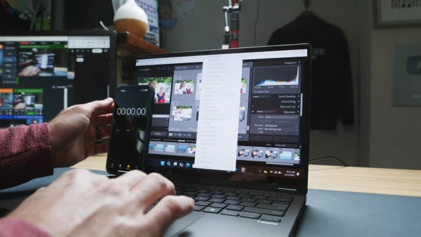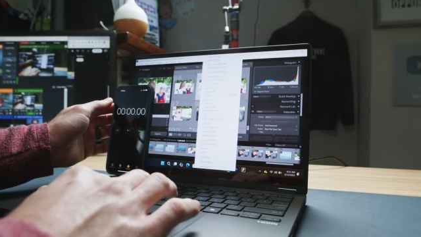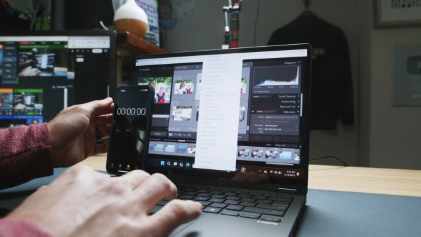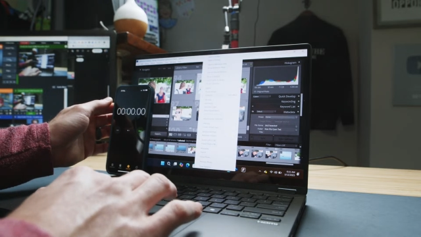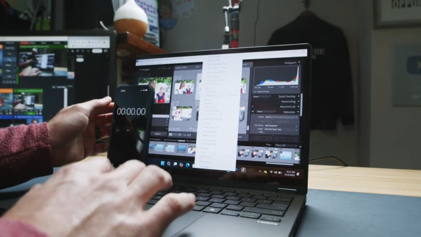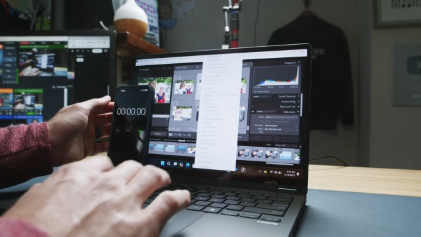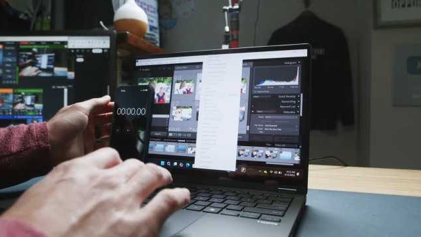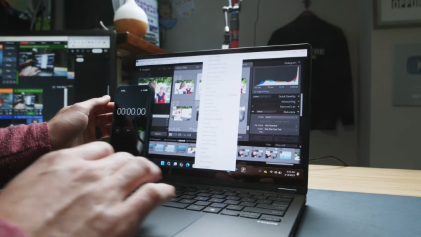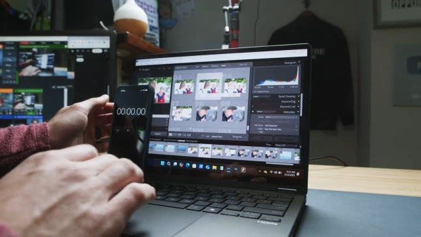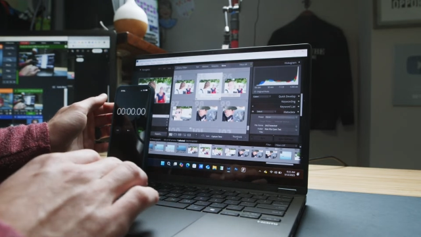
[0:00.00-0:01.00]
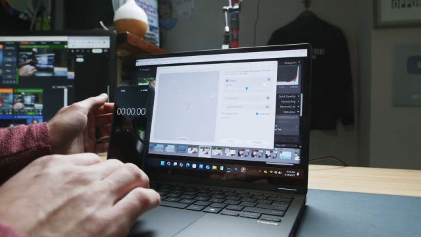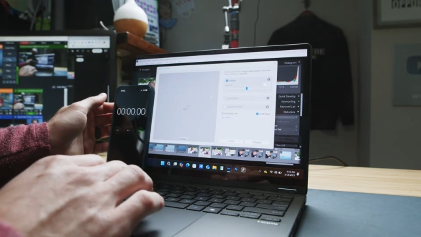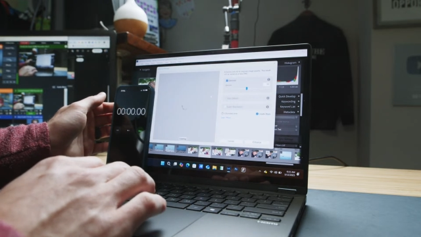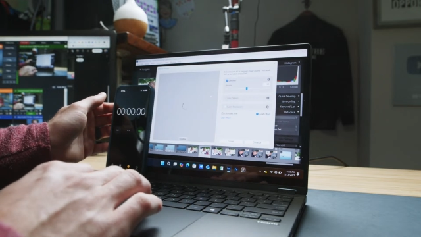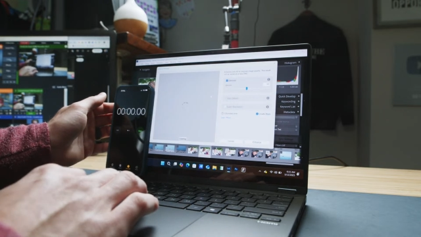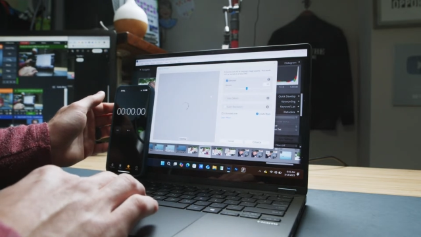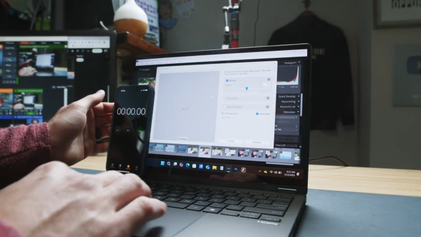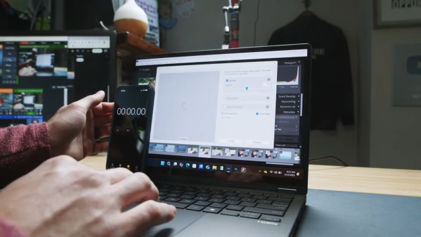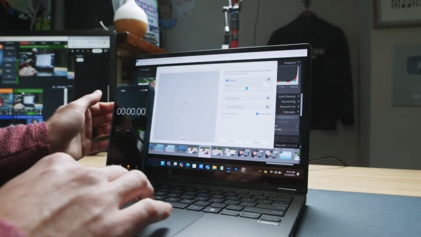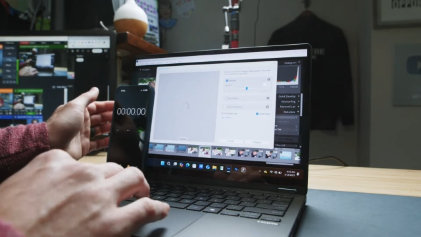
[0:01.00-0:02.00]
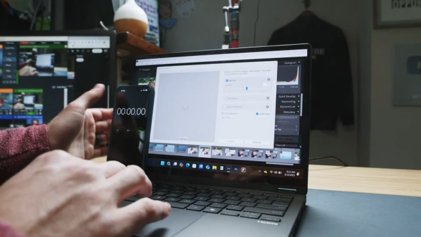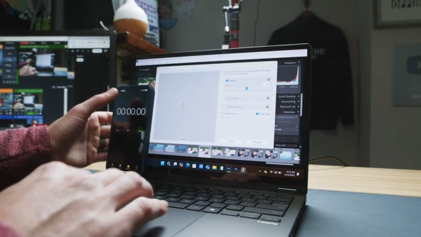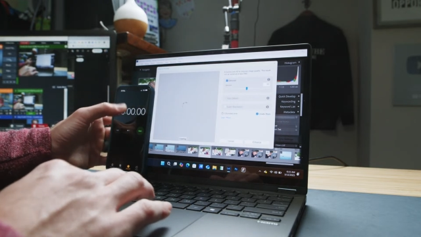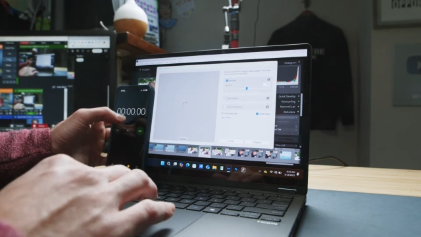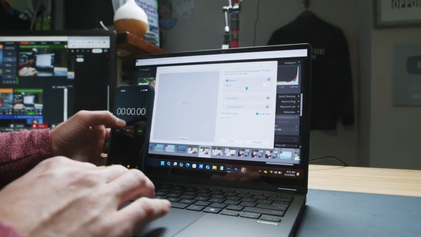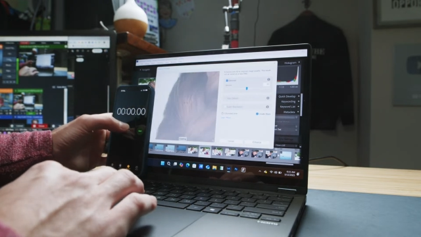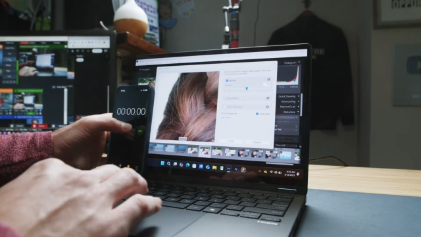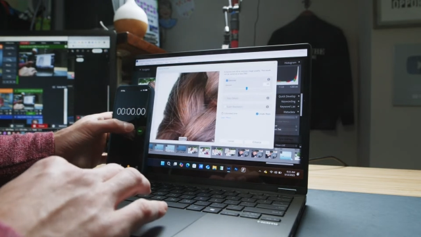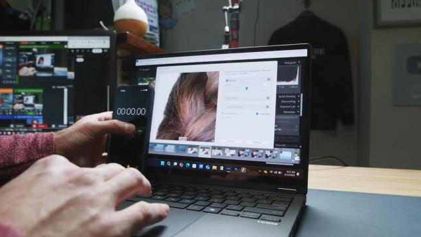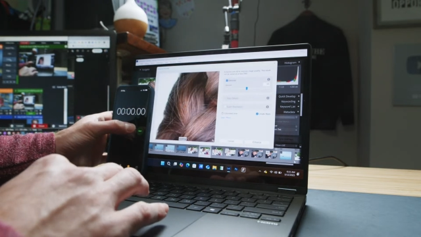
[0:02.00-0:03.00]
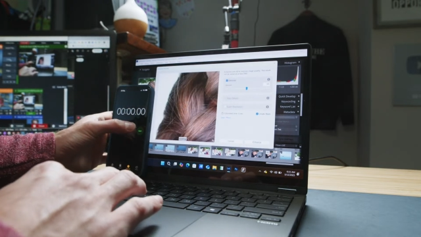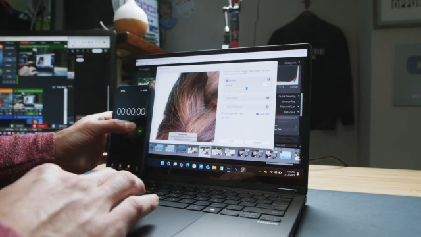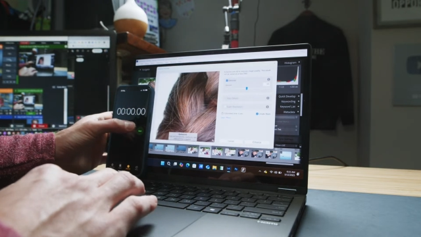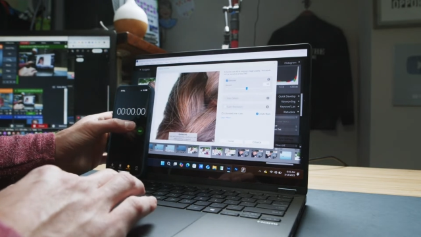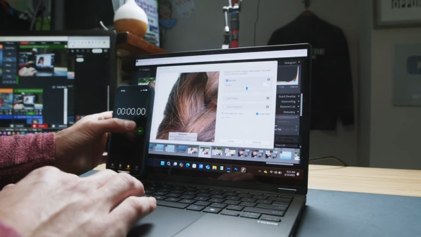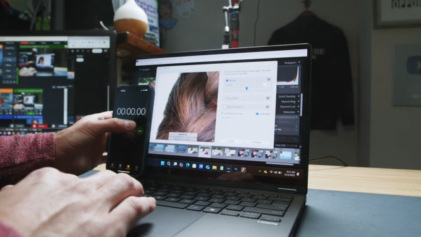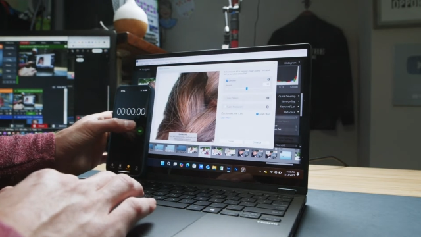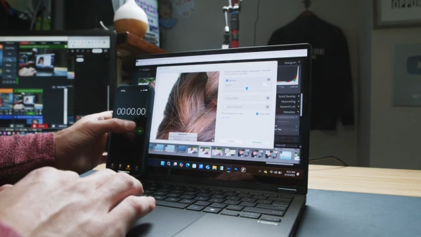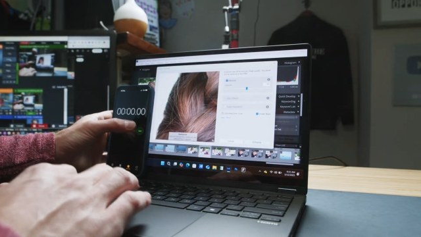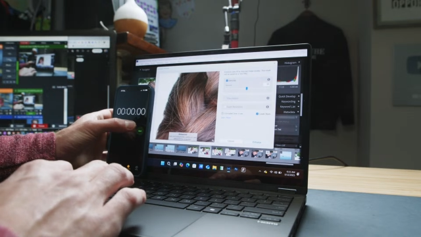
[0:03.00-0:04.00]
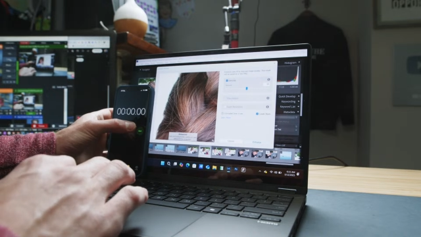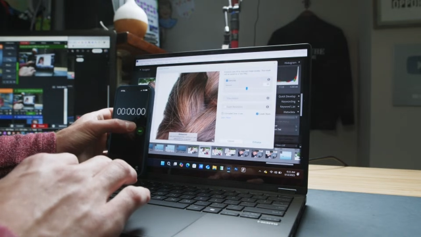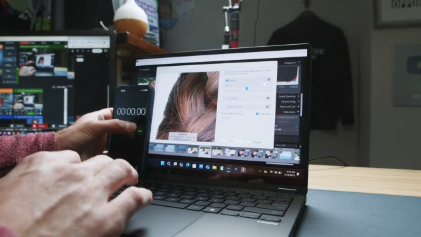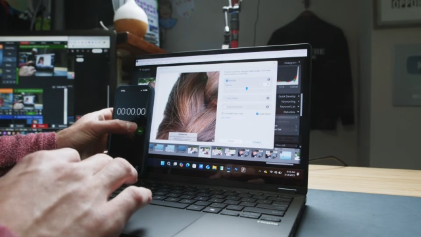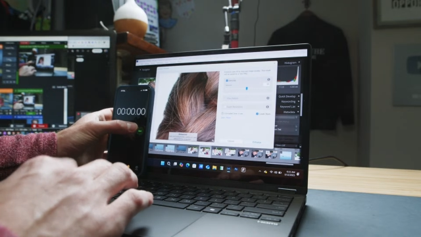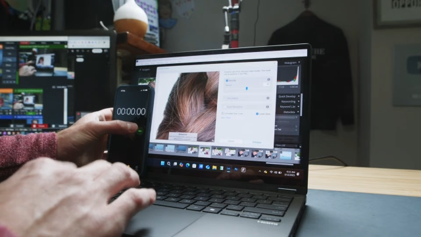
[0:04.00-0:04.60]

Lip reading: [unreadable: no face in view]